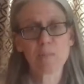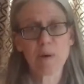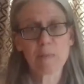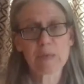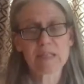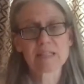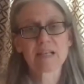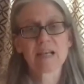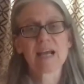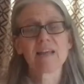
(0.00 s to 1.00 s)
puppets
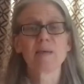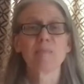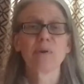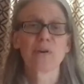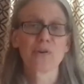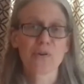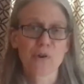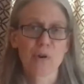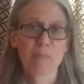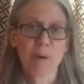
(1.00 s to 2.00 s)
and then put on your
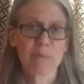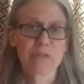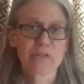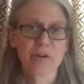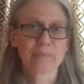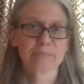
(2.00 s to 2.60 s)
own puppet show.